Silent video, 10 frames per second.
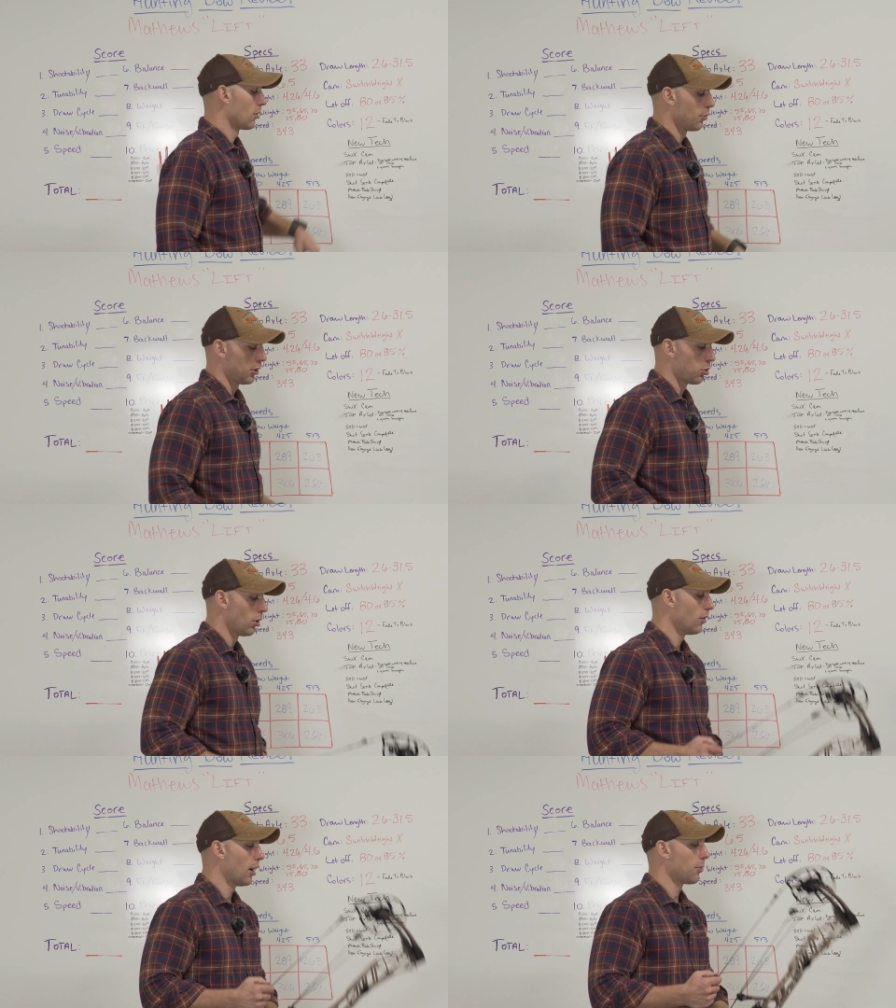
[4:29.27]
going to be
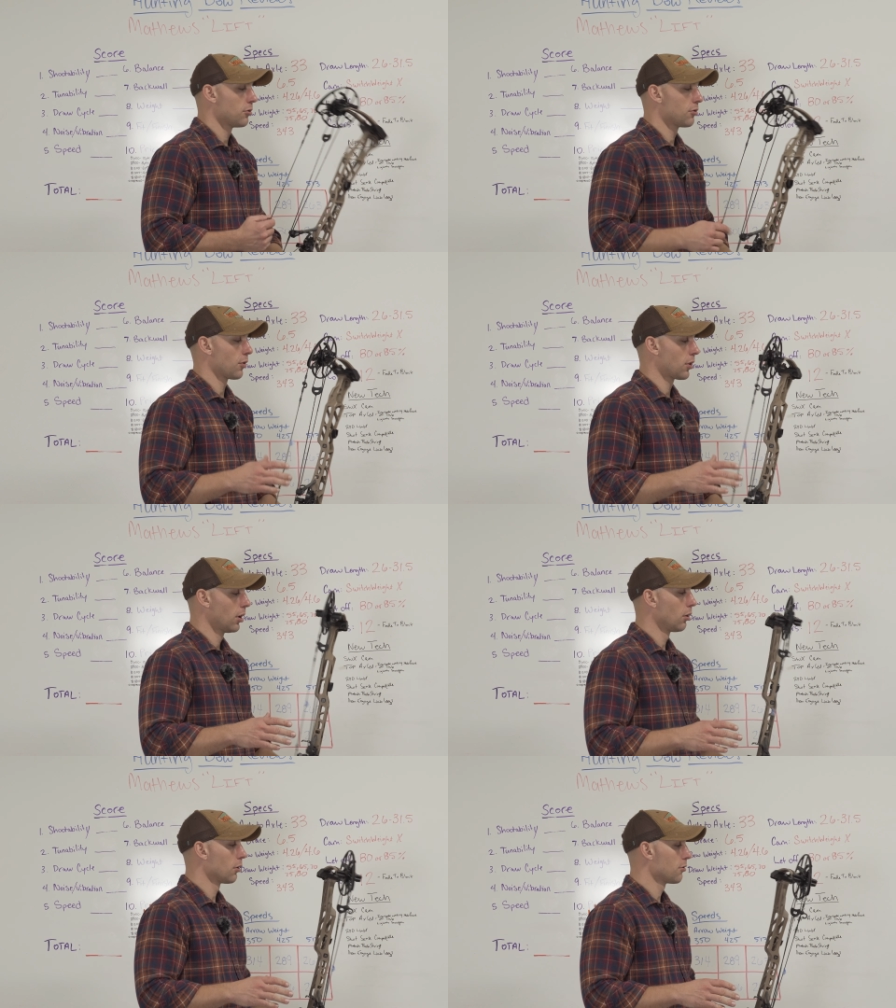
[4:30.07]
12 options for
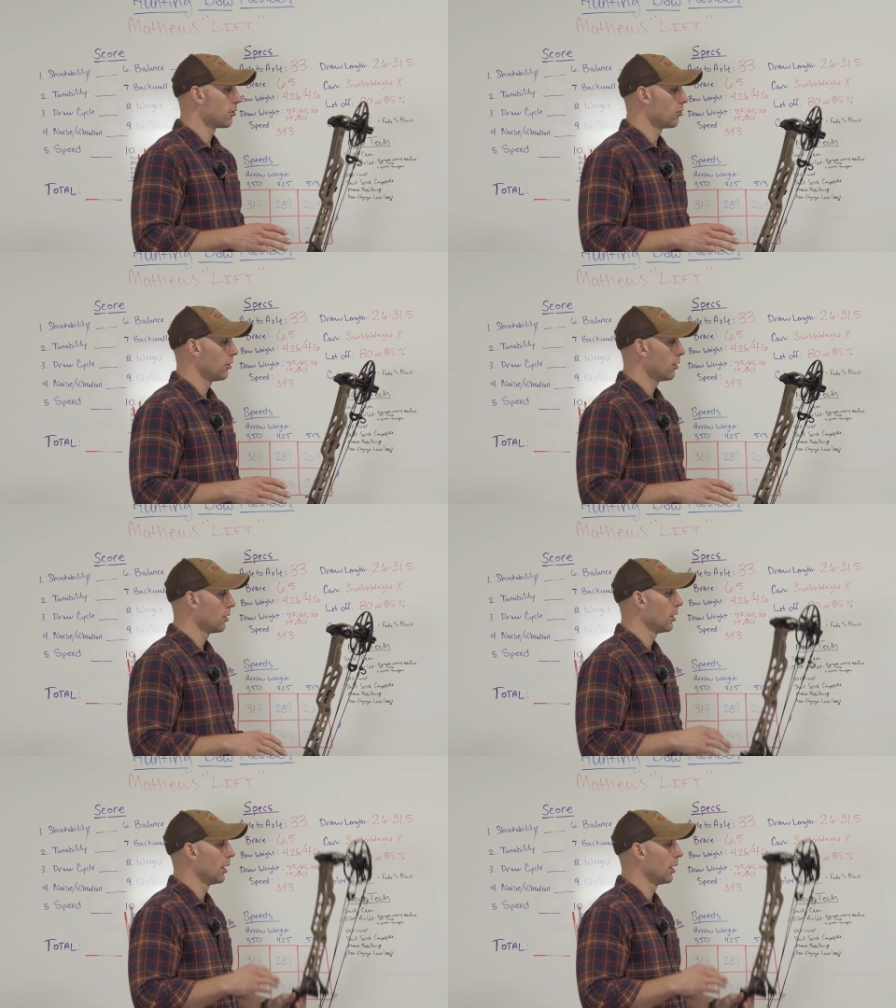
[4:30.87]
colors this year.